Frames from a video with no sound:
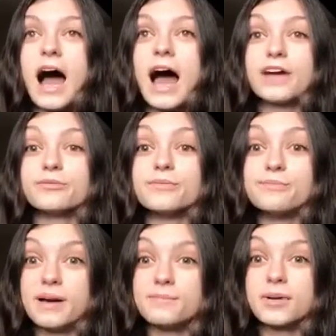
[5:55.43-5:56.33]
I
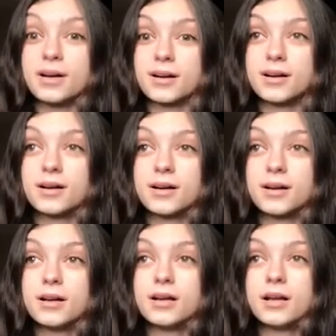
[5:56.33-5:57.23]
remember,
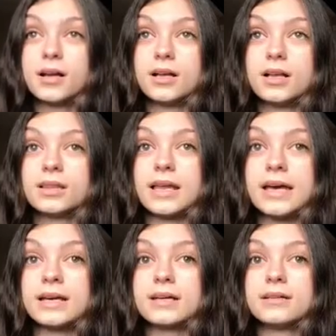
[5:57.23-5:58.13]

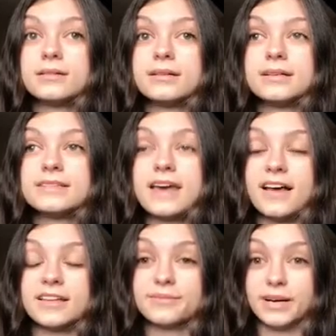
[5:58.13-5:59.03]
like,
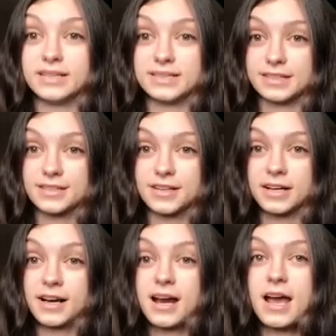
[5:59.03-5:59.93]
telling my
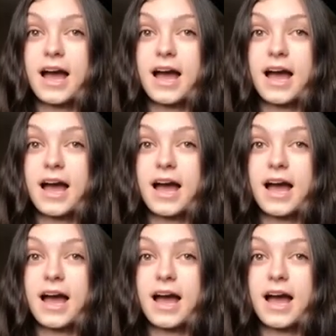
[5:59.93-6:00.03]
sister,